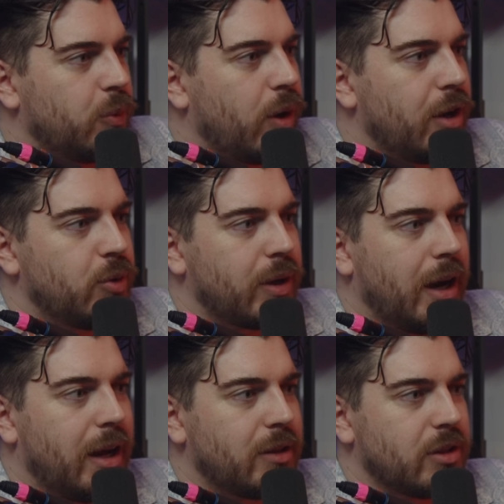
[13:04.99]
you
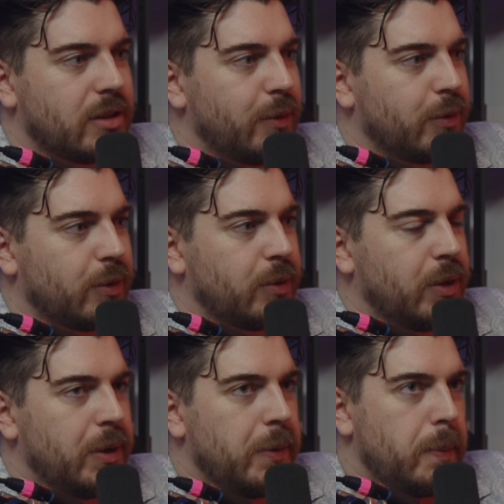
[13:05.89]
can't just even
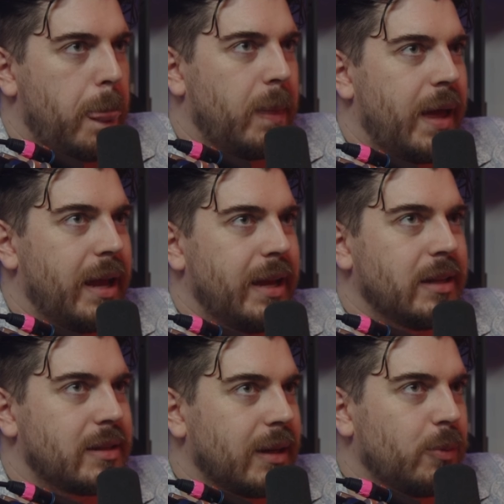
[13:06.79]
in
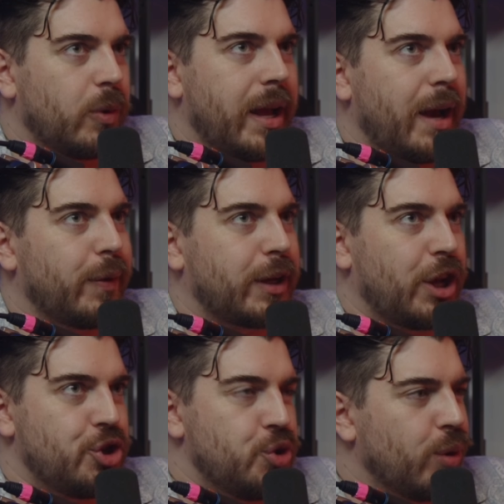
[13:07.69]
some way have like a
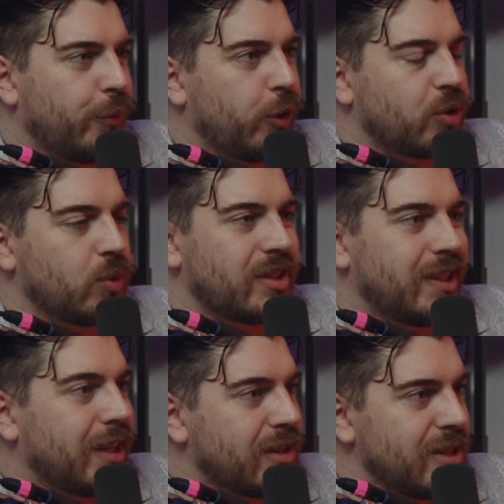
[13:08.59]
universal
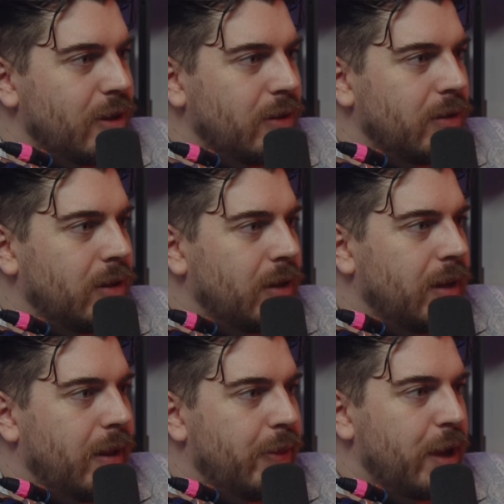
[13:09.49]
sticker slot
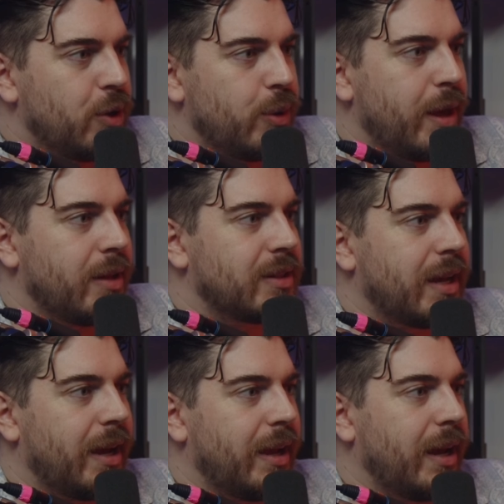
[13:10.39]
that you then
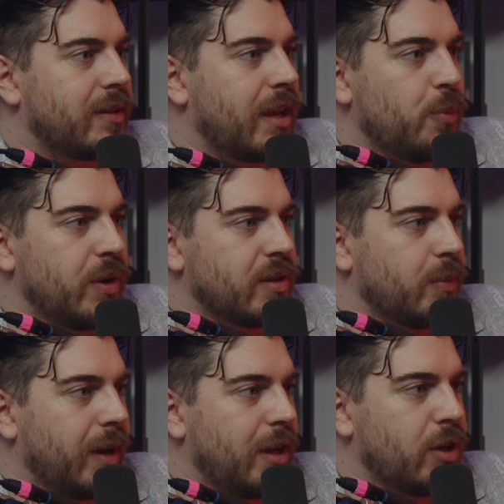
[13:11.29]
say a team wins the
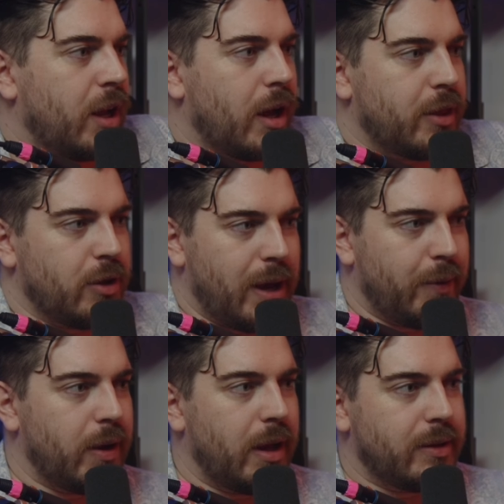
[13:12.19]
major and either you have
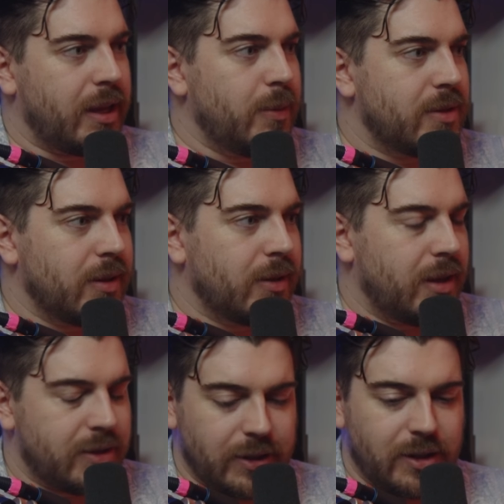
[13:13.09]
a, a team slip, a
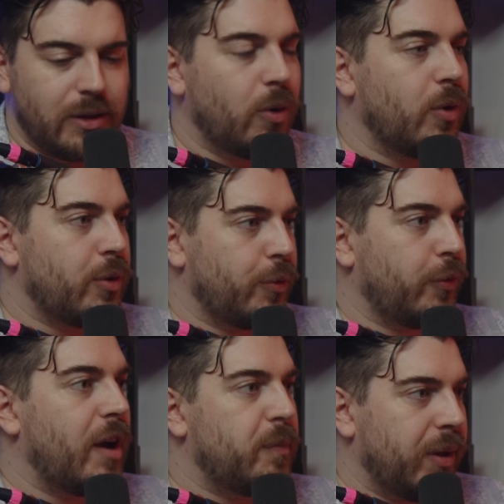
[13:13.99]
sticker or the
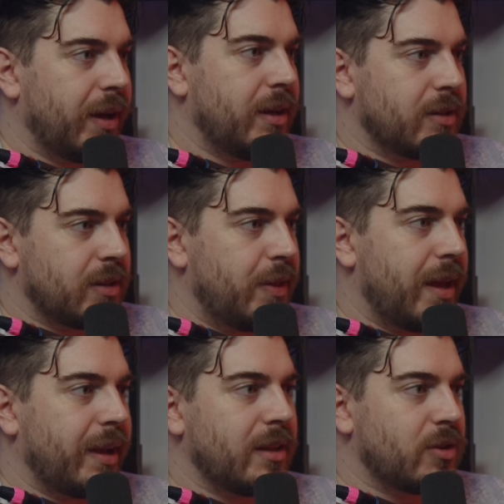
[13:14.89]
five players and
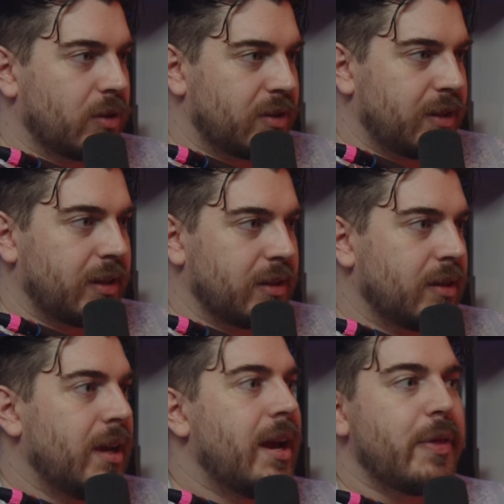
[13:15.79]
they get sort of stickers
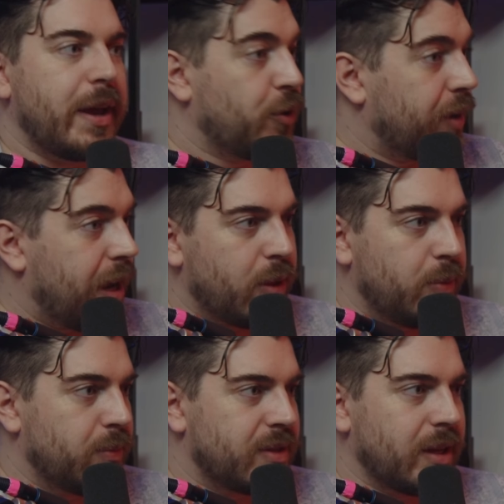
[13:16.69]
they create them
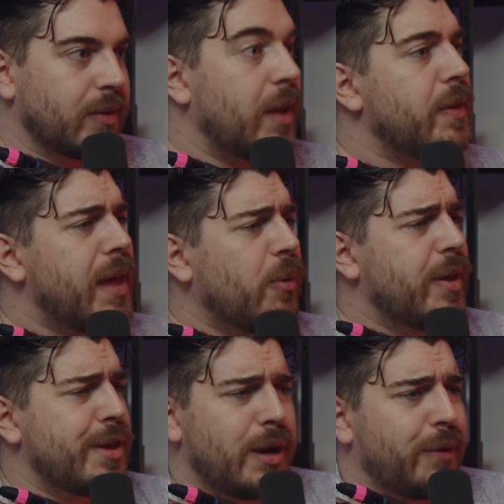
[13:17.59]
themselves and then that way
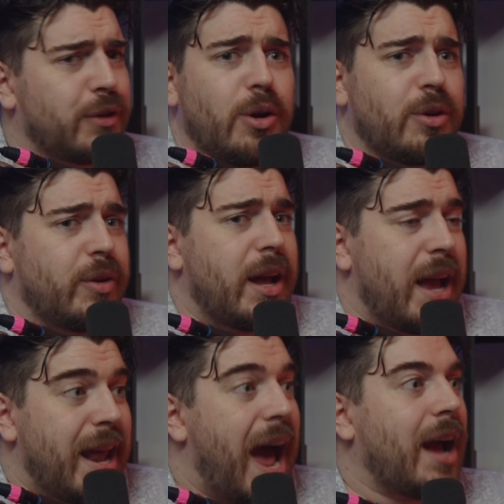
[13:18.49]
they don't have to go and create
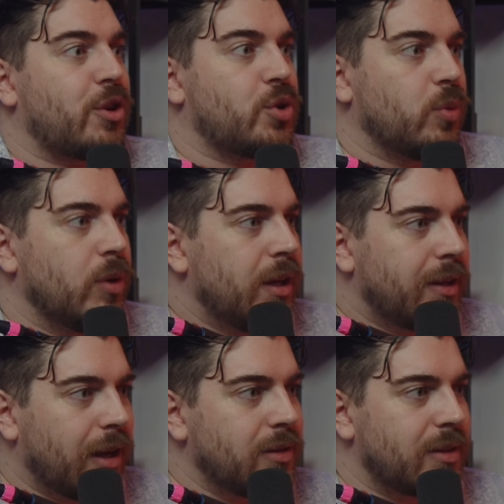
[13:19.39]
an actual
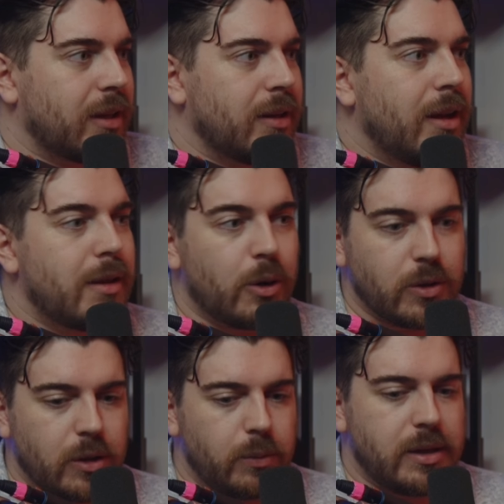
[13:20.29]
gun skin that
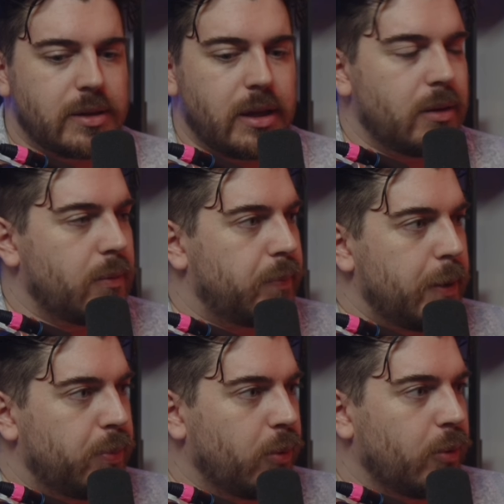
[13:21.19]
also means that
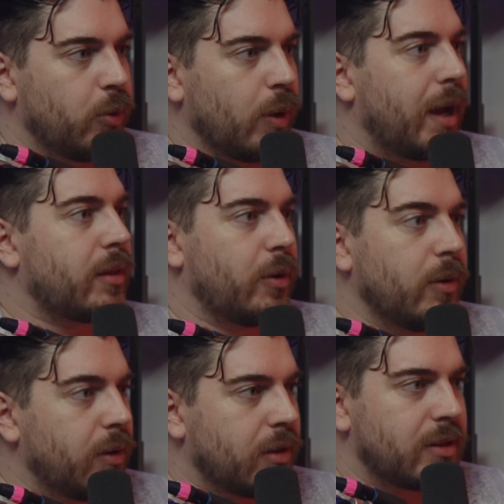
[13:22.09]
people who like their
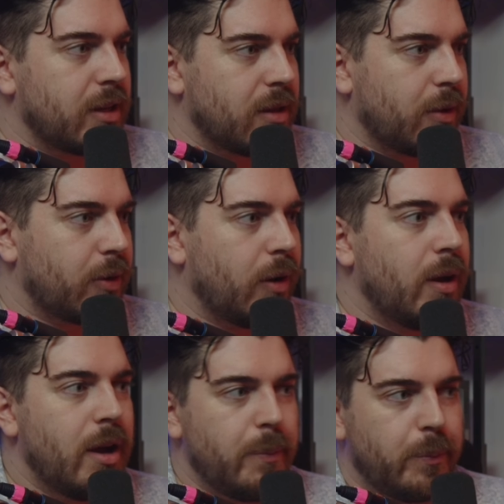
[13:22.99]
own gun skins that they've got
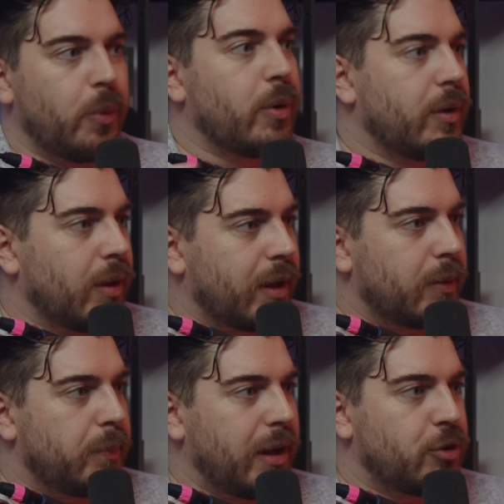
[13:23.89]
but want to
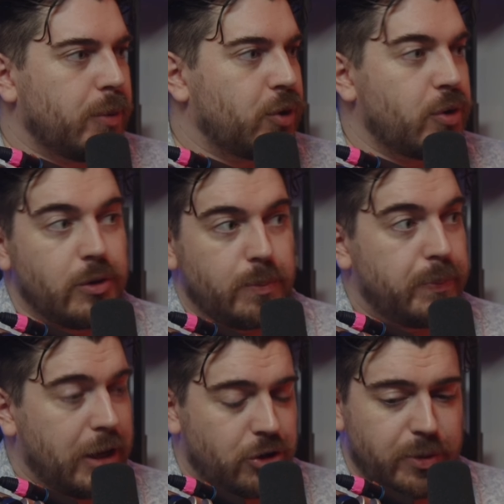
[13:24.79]
like pay tribute
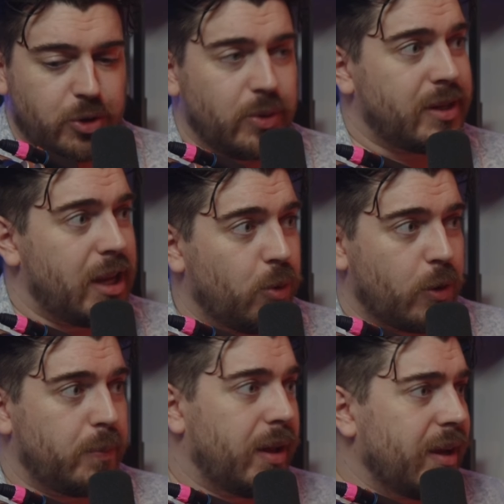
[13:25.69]
pay tribute to a team or a
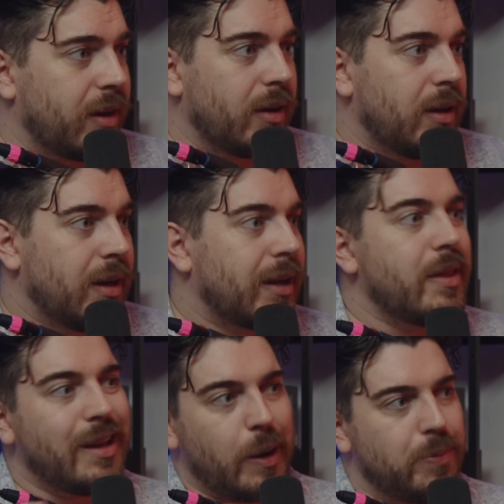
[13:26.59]
player can
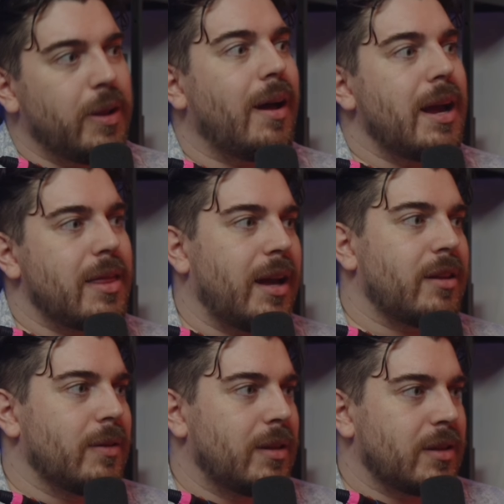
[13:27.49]
then apply that
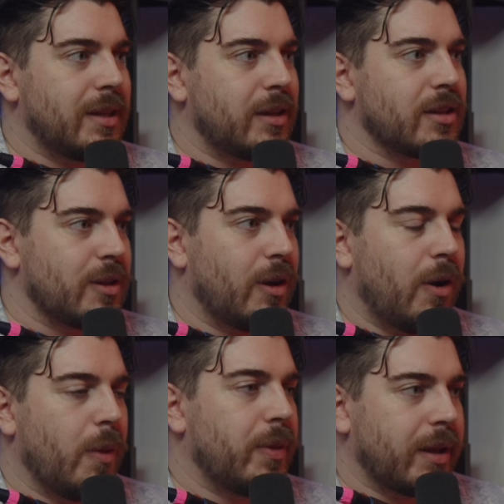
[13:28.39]
to the sticker slot
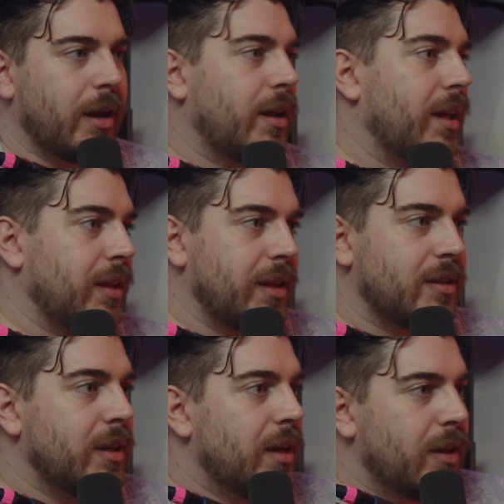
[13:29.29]
on the gun. I think
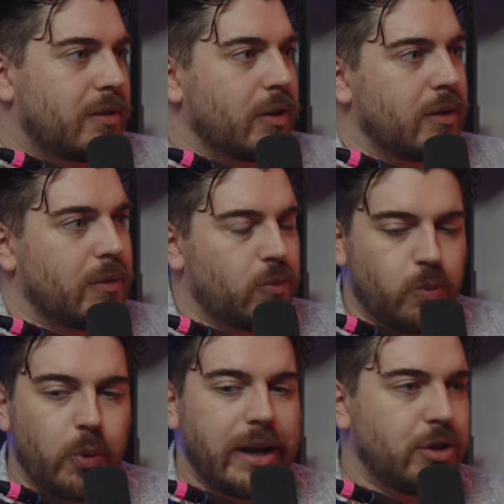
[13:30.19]
that's certain
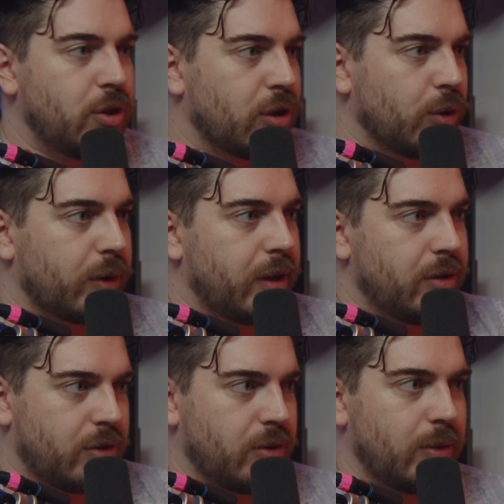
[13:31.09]
ways you can look
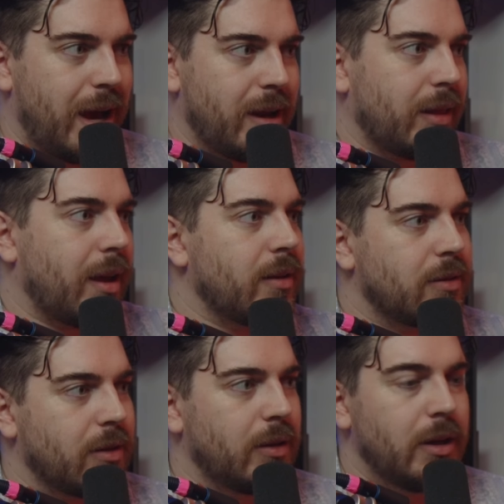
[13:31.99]
into adding that.
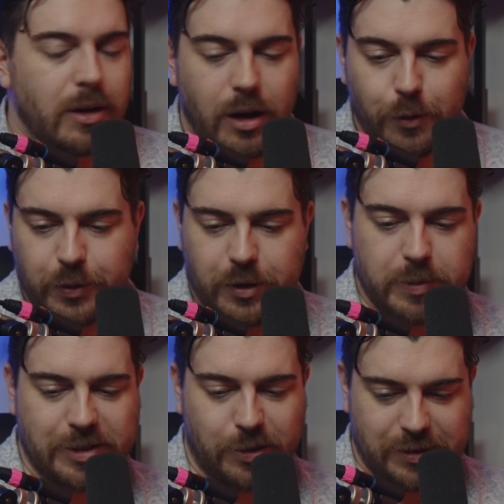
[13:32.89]
So hopefully
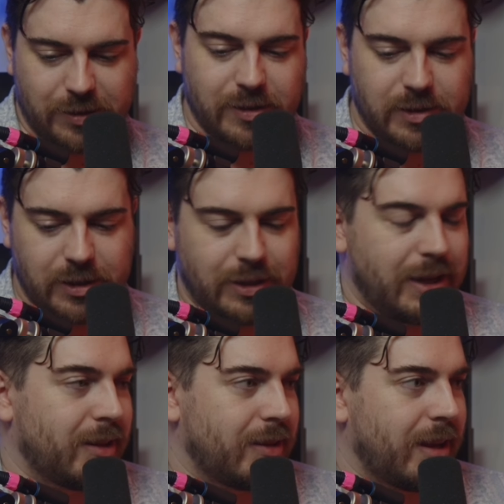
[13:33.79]
Ubisoft is listening and
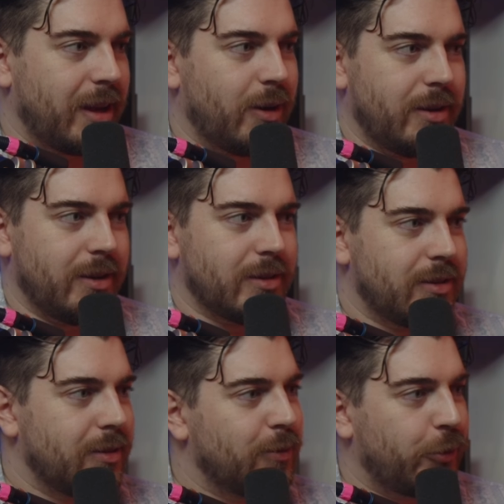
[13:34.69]
they can take our ideas
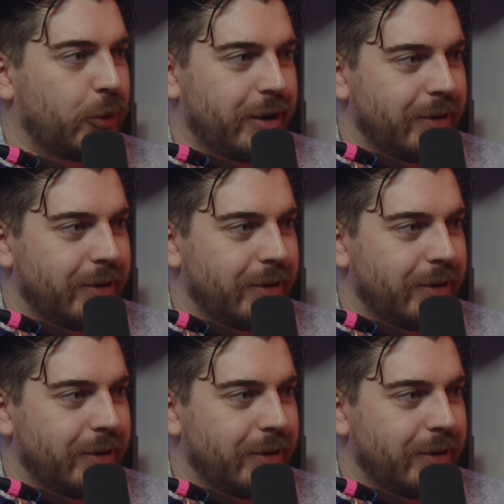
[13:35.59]
for free.